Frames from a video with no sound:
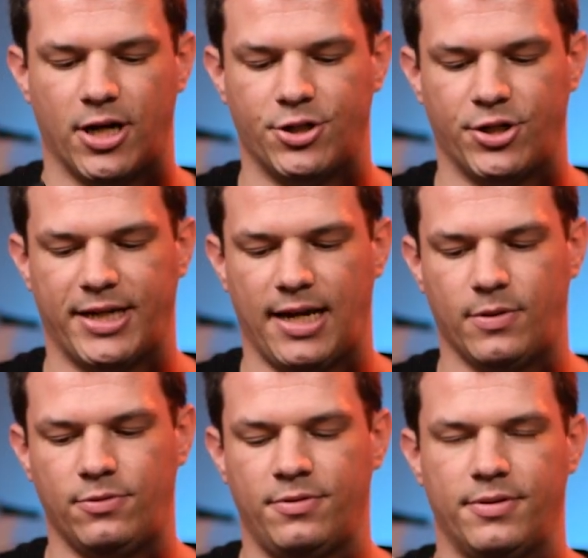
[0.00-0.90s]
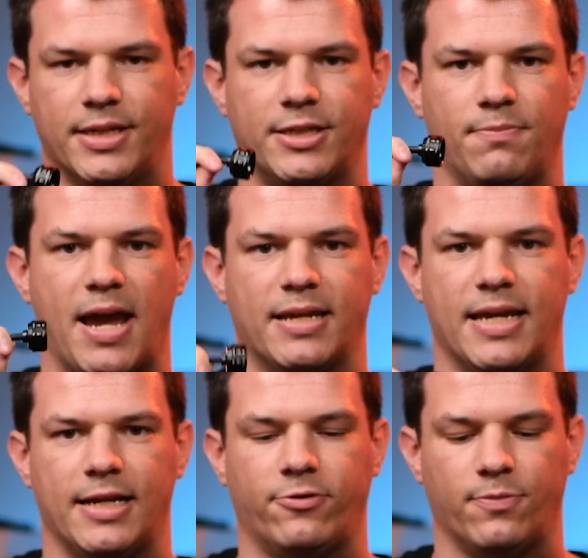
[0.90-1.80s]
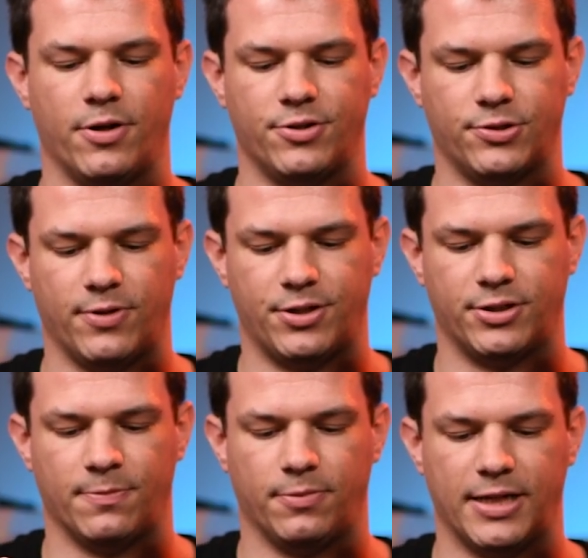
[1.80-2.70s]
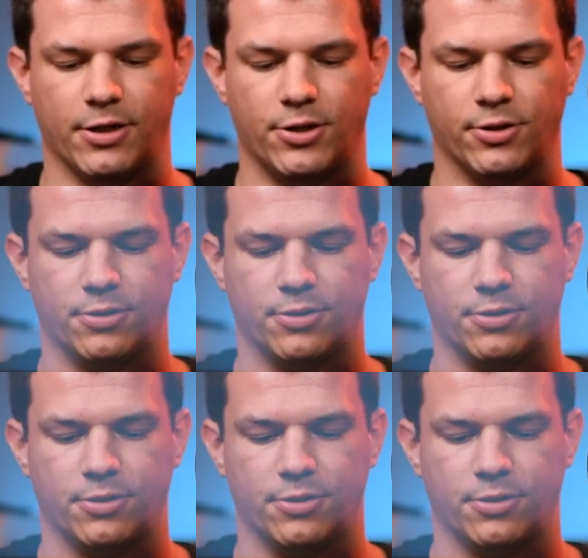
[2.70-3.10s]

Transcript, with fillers: charging cable, this magnetic remote switch simply goes